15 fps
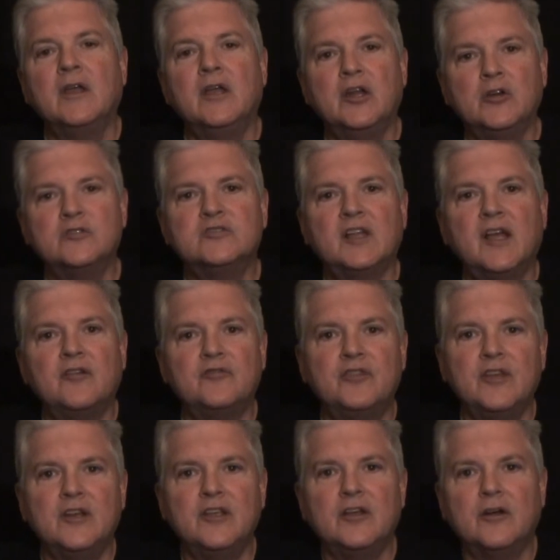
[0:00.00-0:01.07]
Here's that
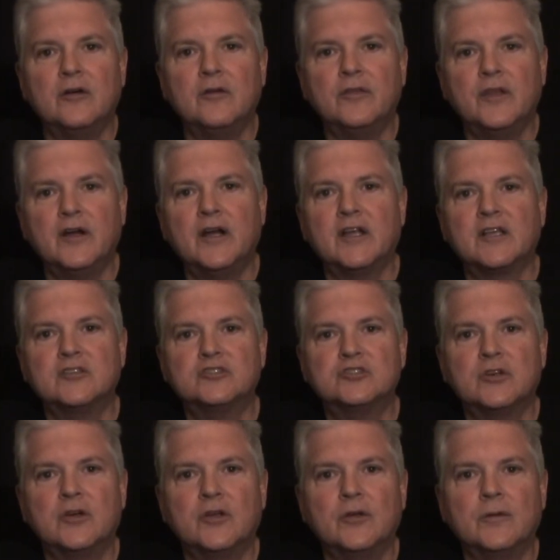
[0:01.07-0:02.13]
video that I can
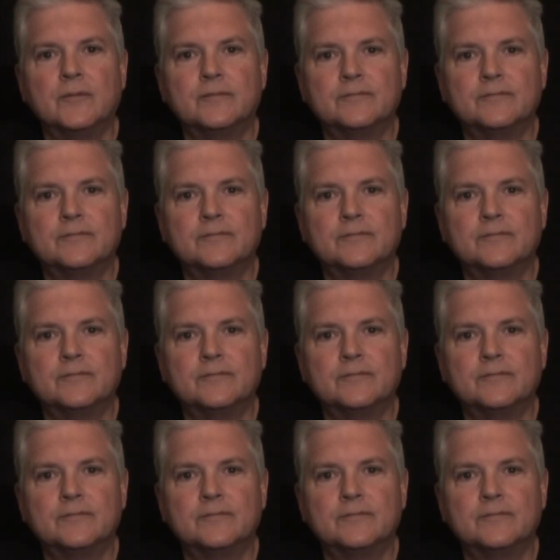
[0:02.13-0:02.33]
show you.